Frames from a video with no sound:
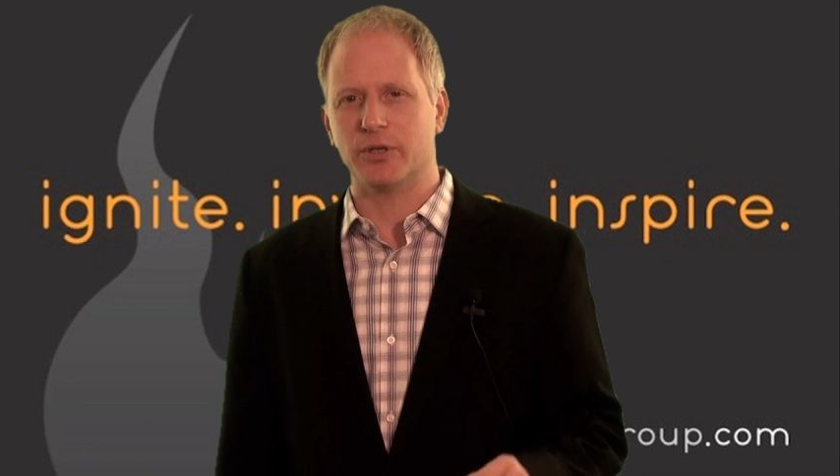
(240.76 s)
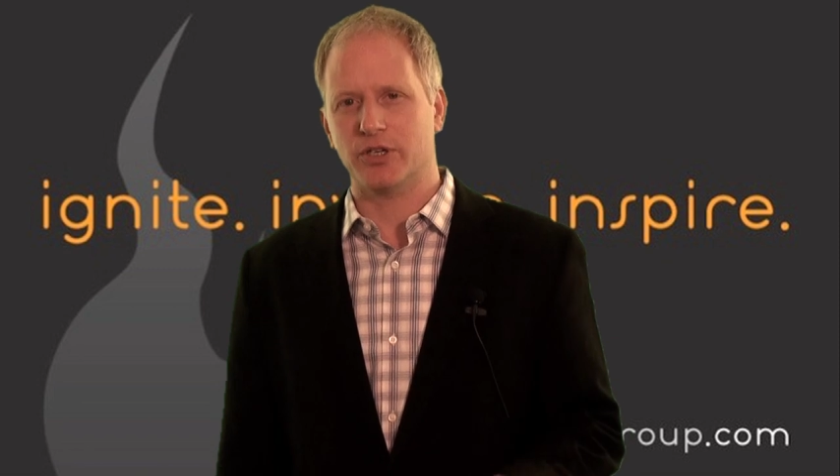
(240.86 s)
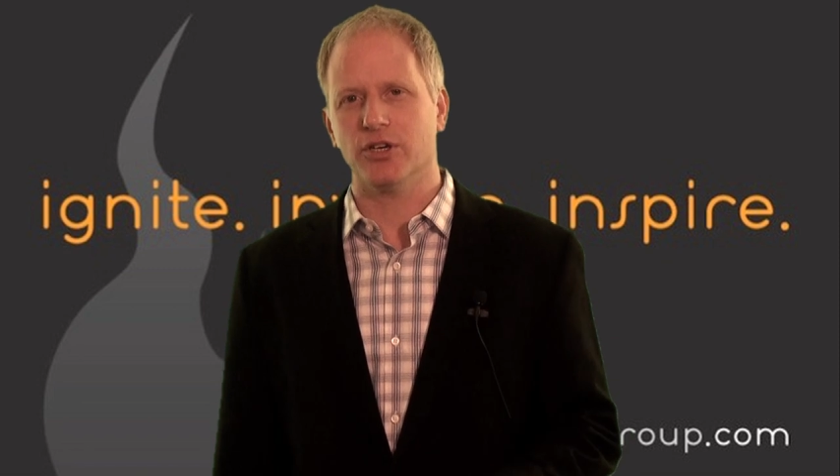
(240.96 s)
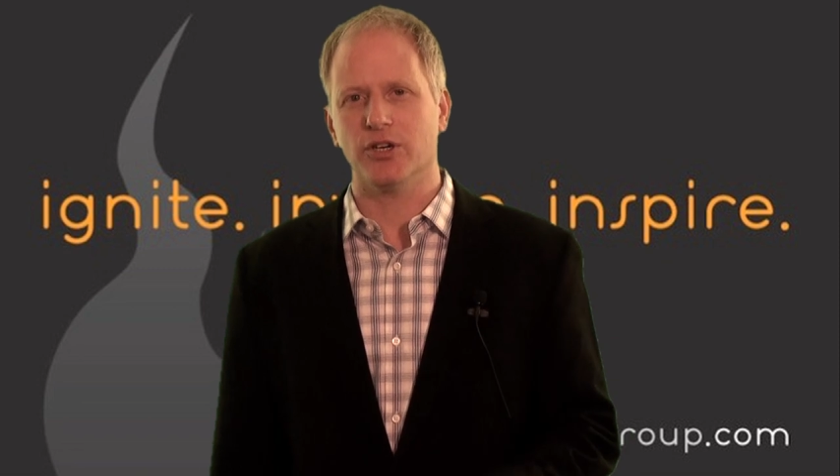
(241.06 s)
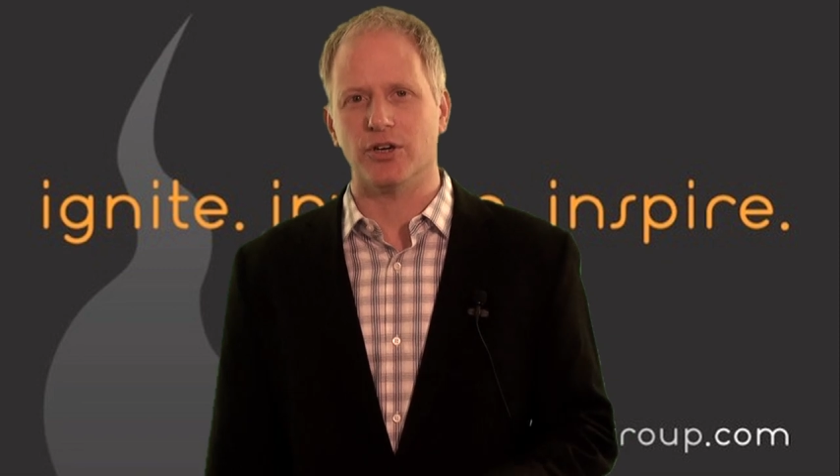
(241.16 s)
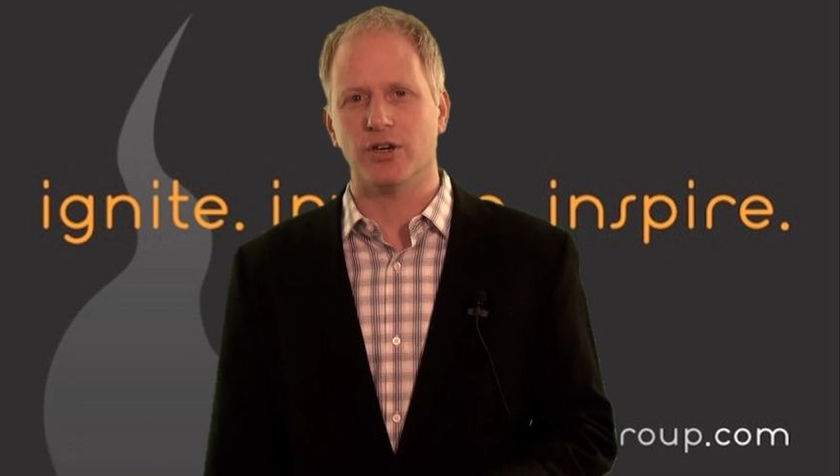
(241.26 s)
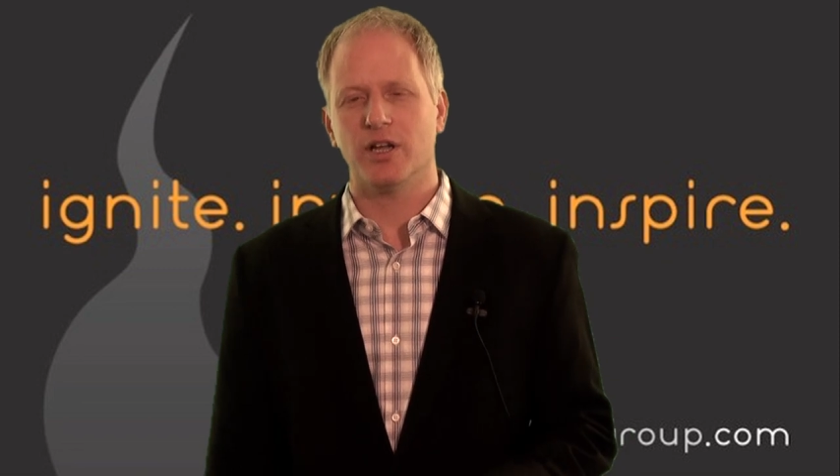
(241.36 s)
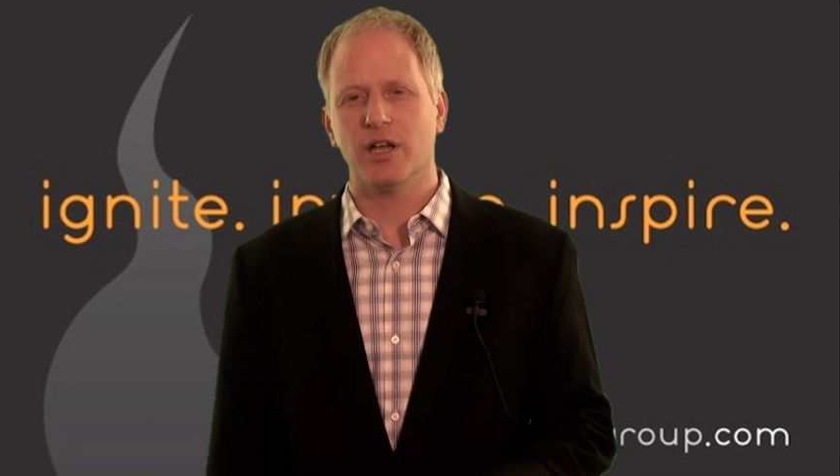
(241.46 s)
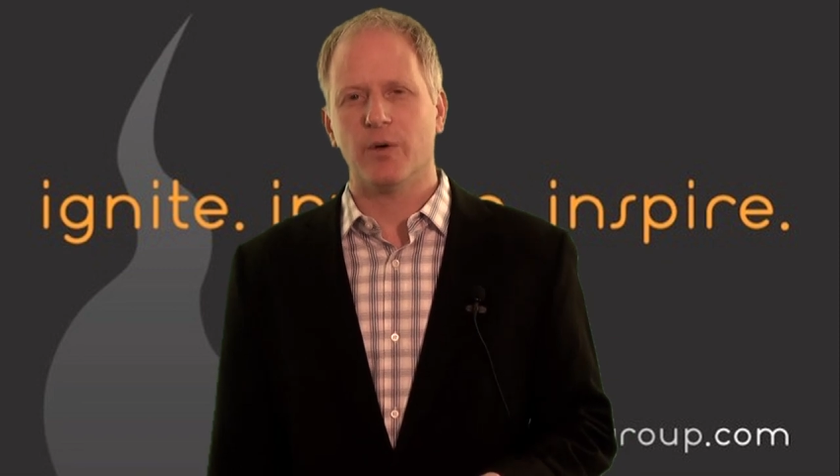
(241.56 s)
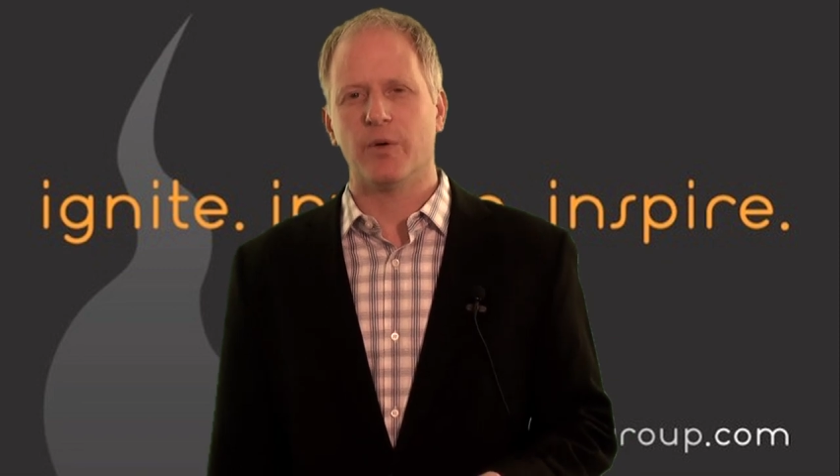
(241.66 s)
occur,
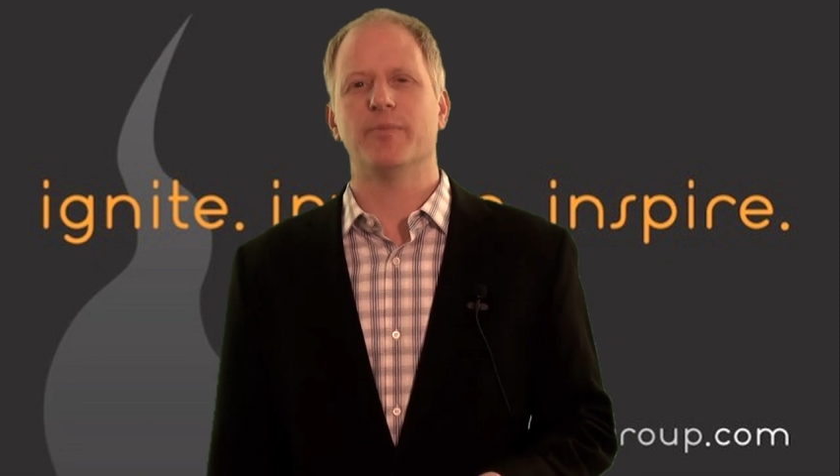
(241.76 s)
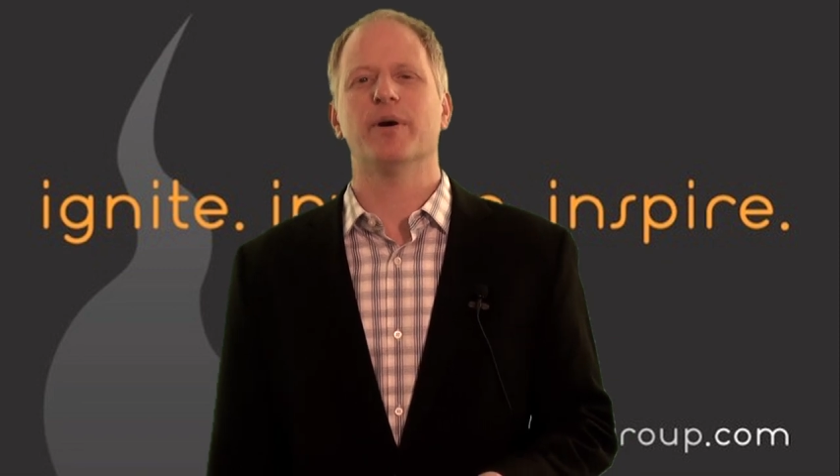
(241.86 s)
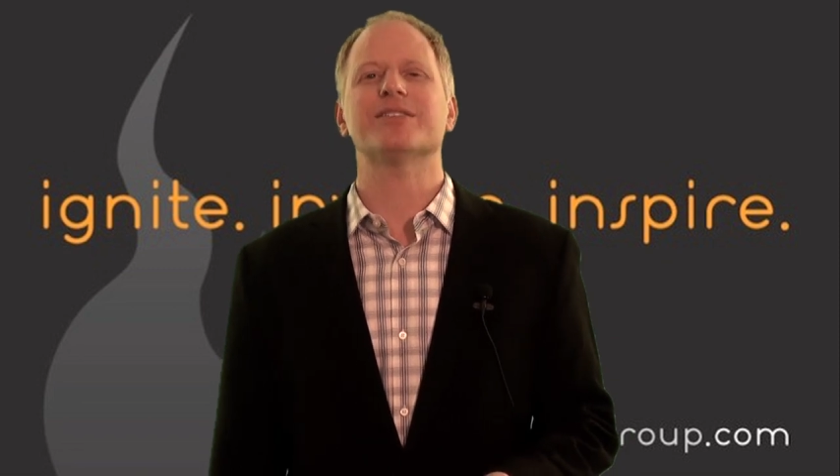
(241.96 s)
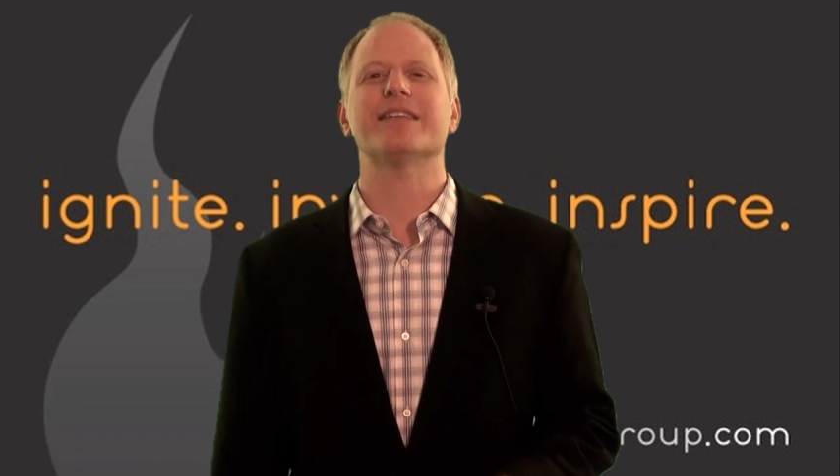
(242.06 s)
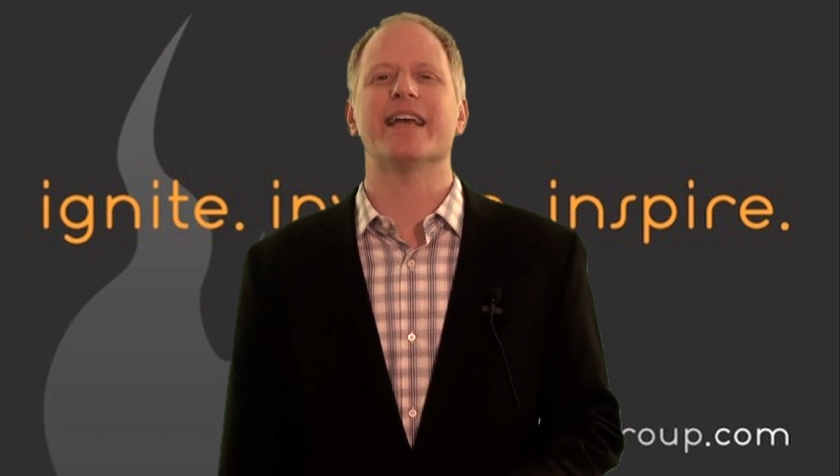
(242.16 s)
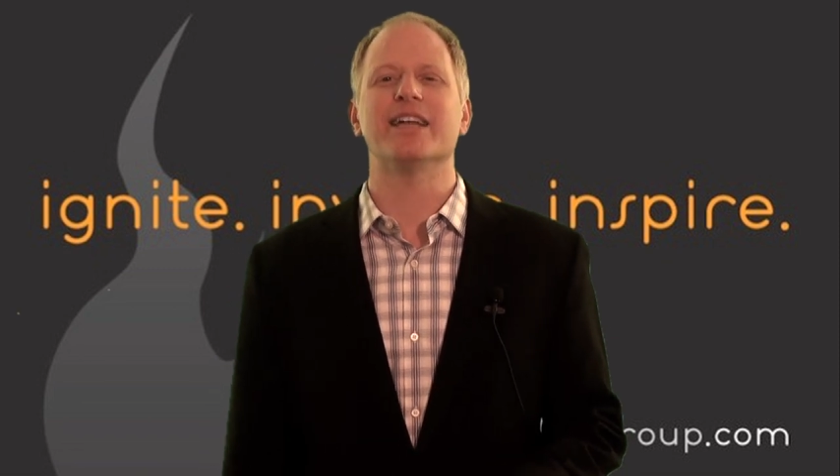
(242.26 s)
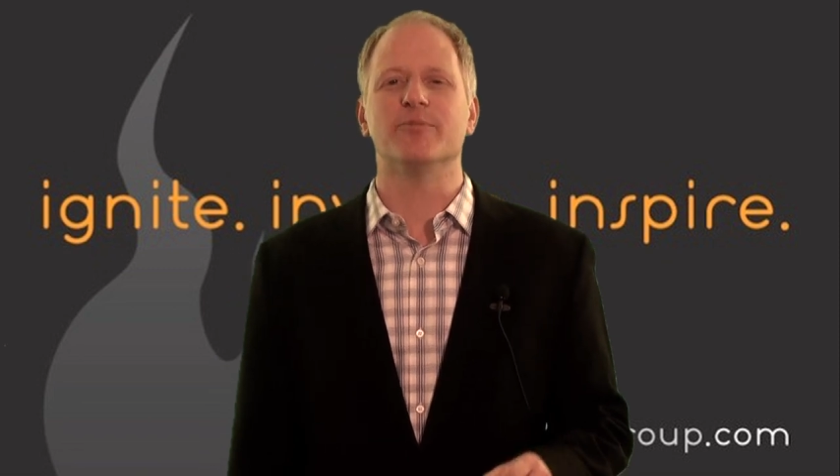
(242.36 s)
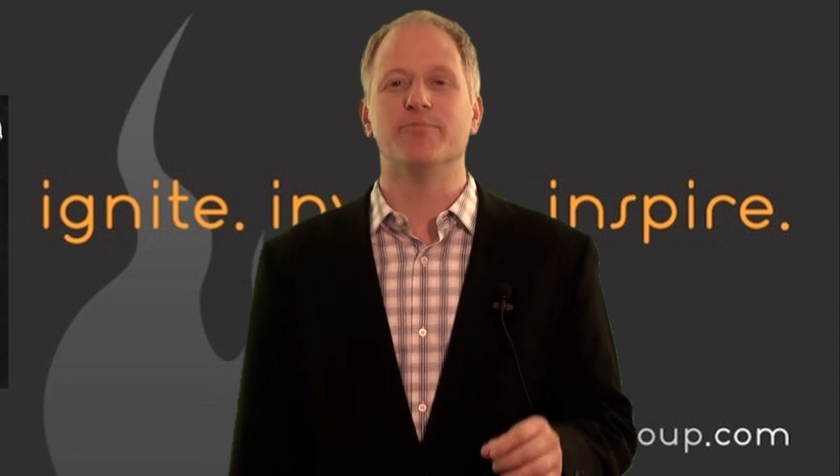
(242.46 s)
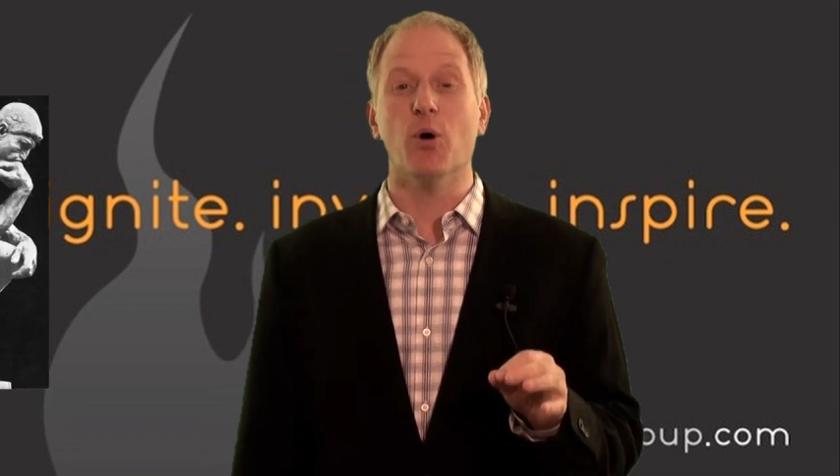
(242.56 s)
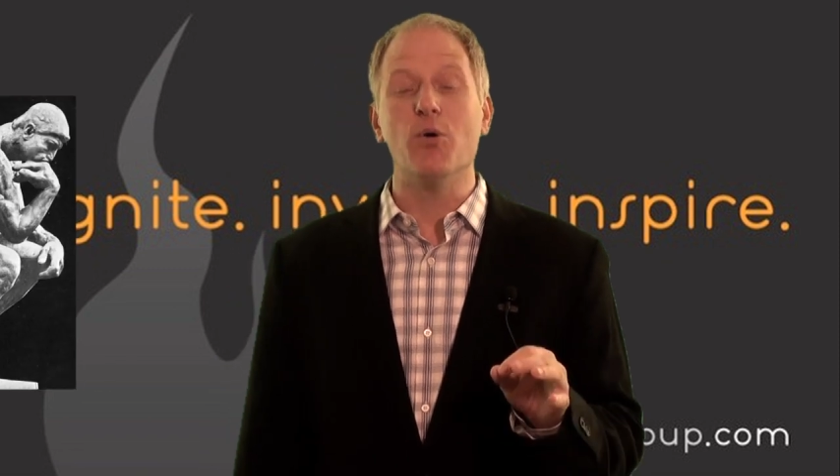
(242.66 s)
we must
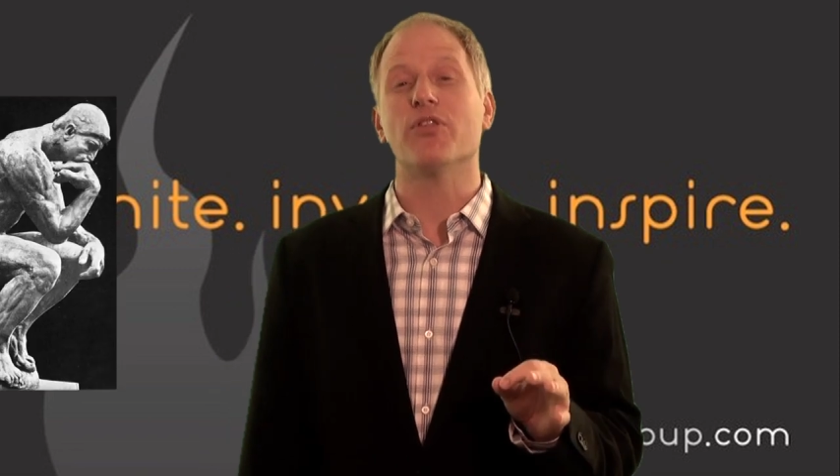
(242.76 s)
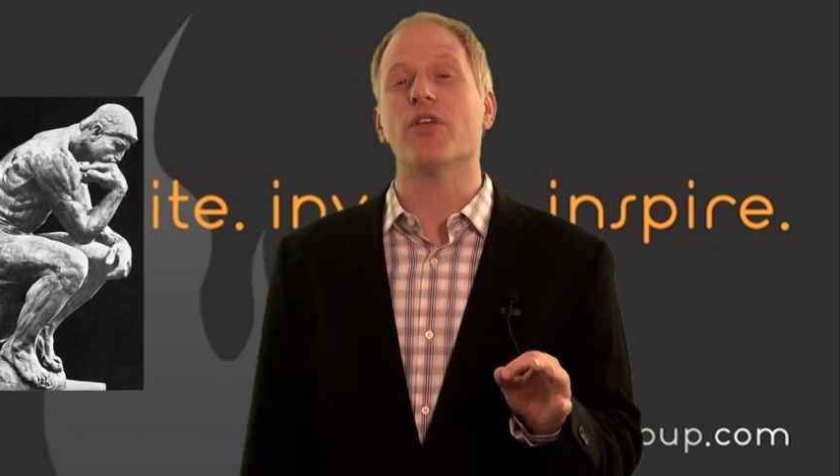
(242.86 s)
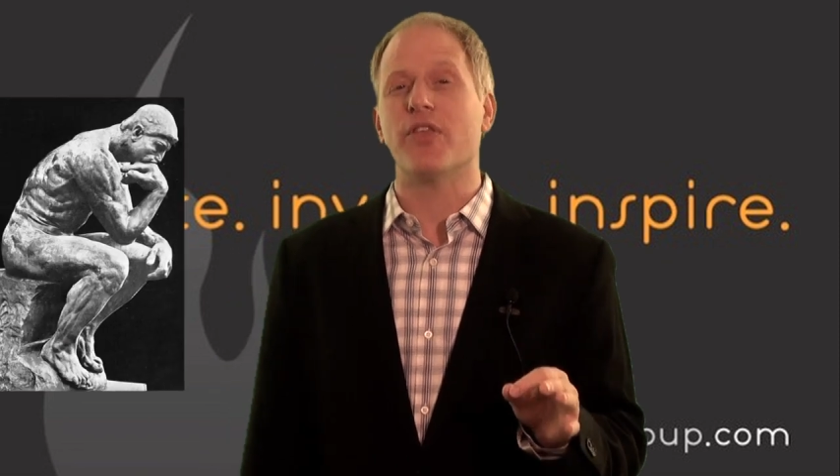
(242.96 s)
engage both the